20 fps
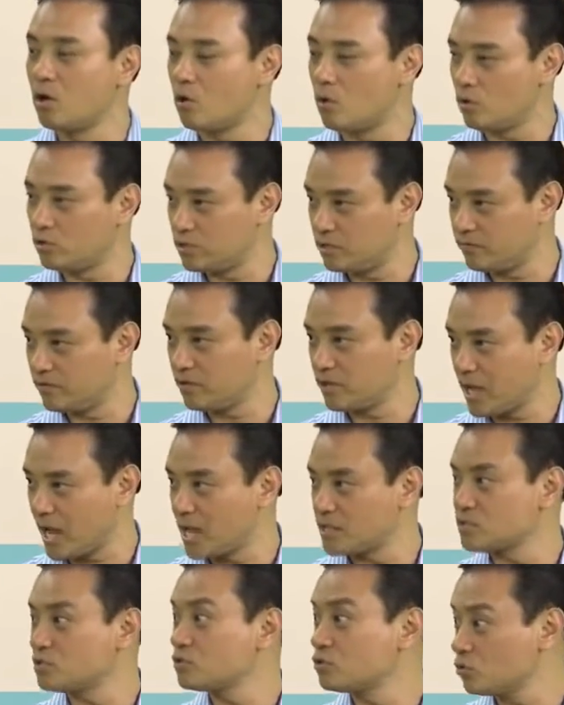or different
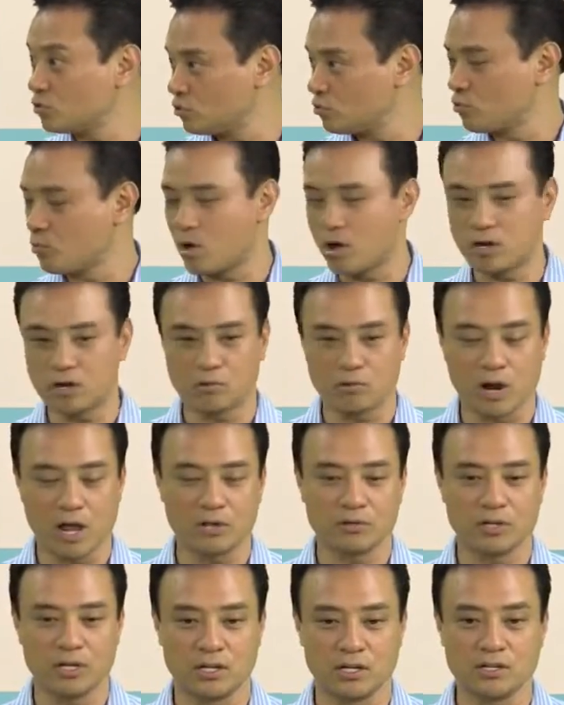gadgets, you can walk
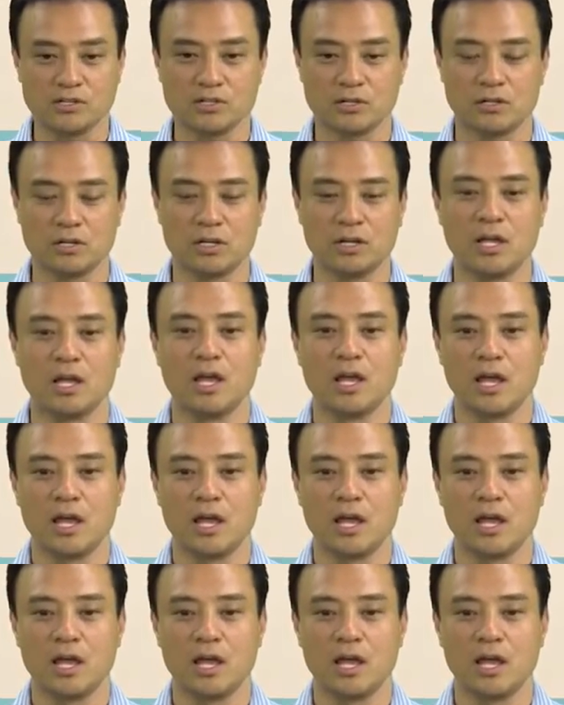around initially.